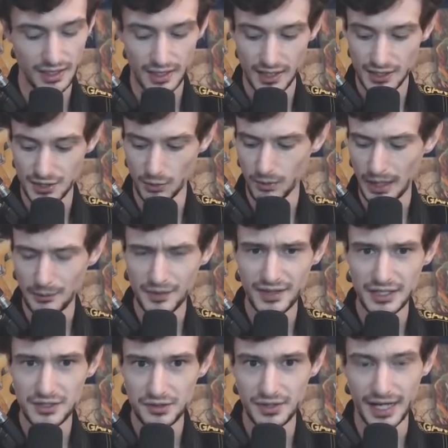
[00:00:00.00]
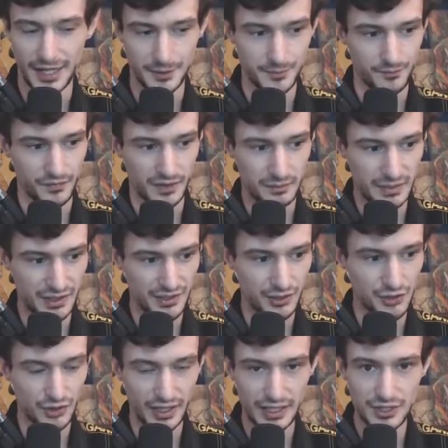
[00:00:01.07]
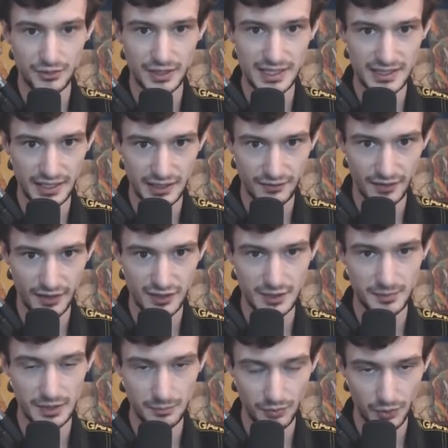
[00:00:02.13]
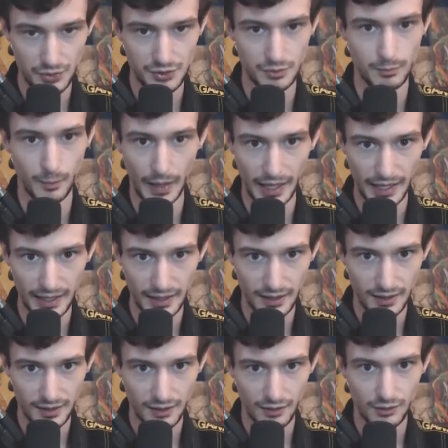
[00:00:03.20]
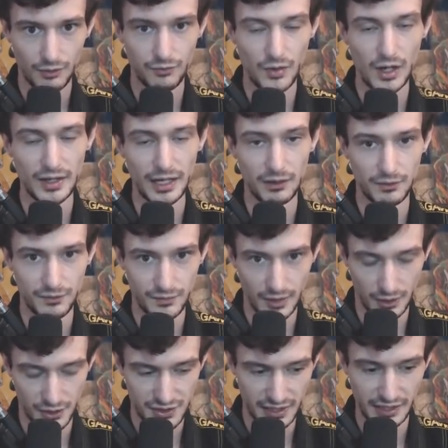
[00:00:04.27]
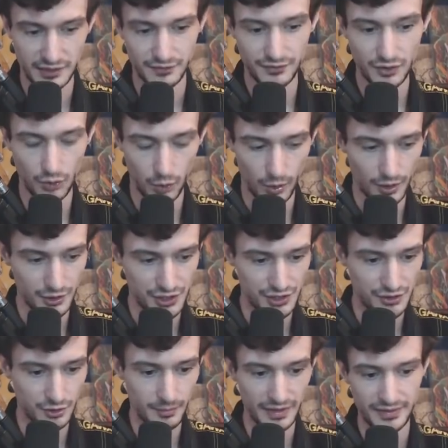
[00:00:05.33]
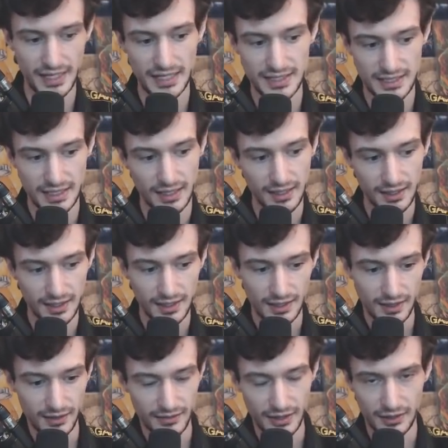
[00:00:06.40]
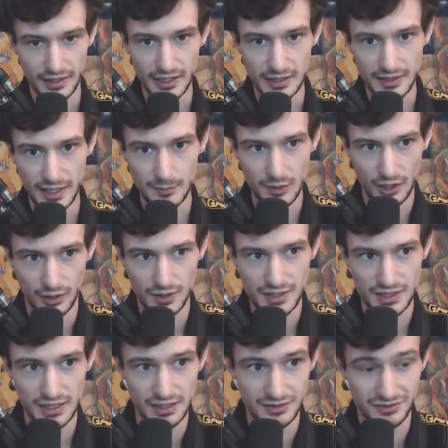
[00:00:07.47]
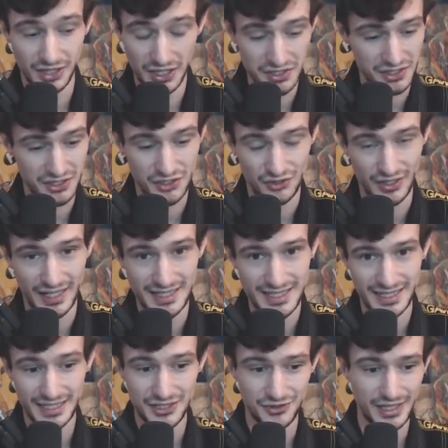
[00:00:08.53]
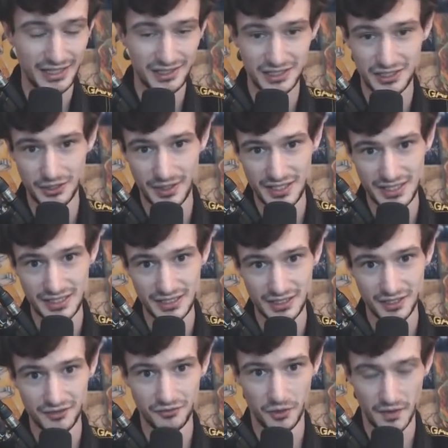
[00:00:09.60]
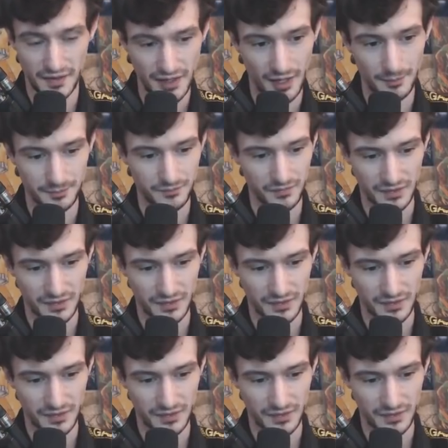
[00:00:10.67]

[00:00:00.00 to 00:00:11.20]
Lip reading: So why would they do that? Because they're trying to incentivize people to buy Fallout First. And of course, to Bethesda, their in-game currency doesn't translate directly to USD for them.